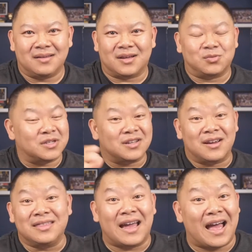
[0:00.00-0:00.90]
Because once they're
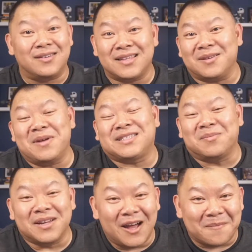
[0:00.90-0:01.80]
in the house, they can mess
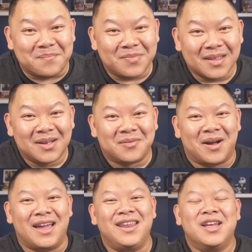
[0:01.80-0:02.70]
something up,
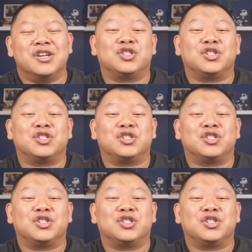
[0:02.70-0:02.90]
right?